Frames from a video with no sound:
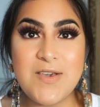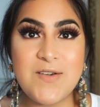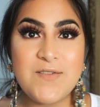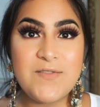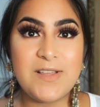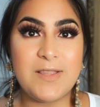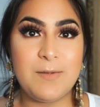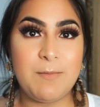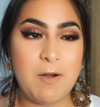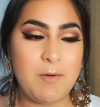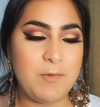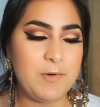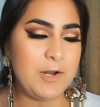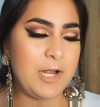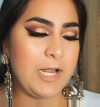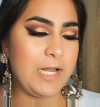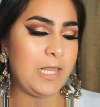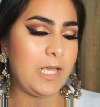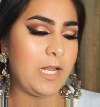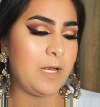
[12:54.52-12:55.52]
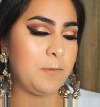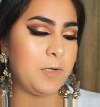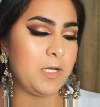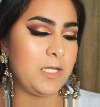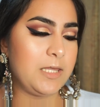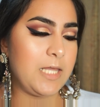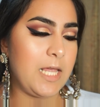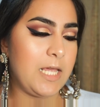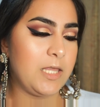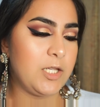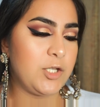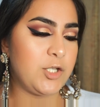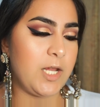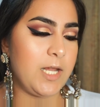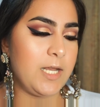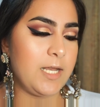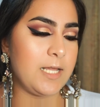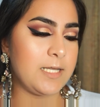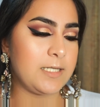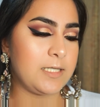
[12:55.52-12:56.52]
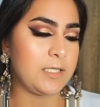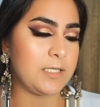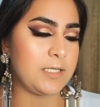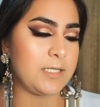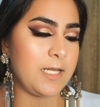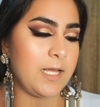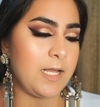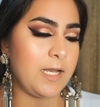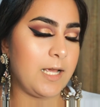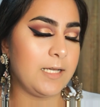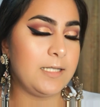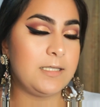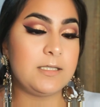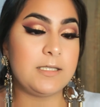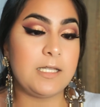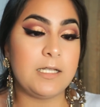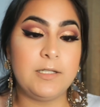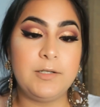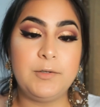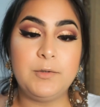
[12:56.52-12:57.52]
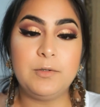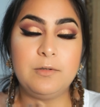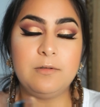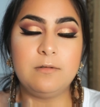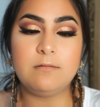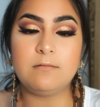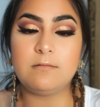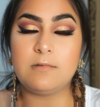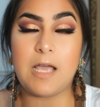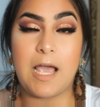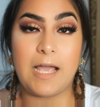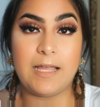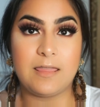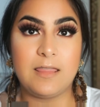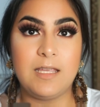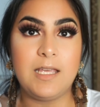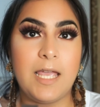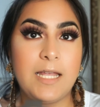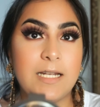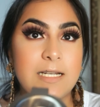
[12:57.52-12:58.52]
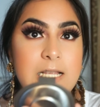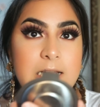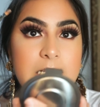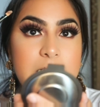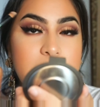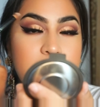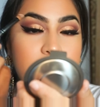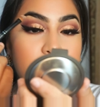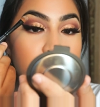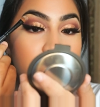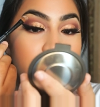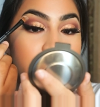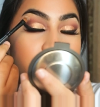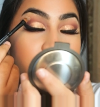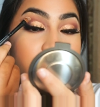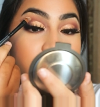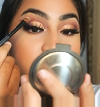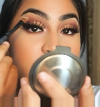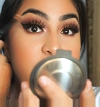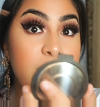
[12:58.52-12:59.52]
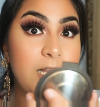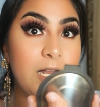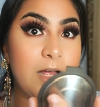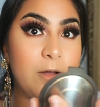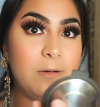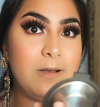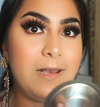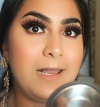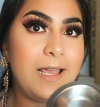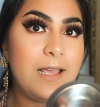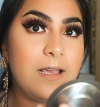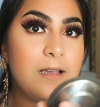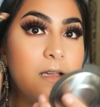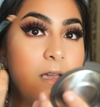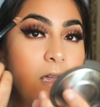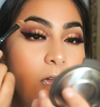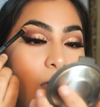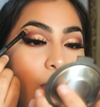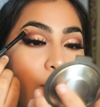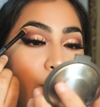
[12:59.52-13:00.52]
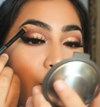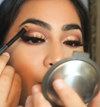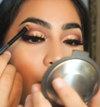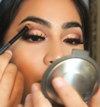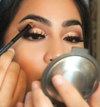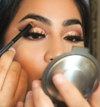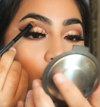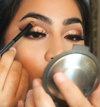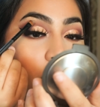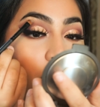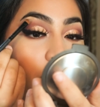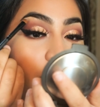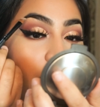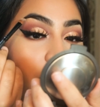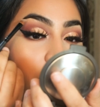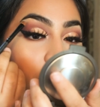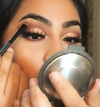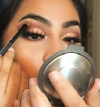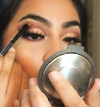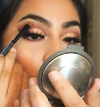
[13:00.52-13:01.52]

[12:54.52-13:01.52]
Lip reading: For the brow bone highlight, I'm gonna take the shade Desert Sand. I tell you, I think Desert Sand will be the first shade I would like run out of.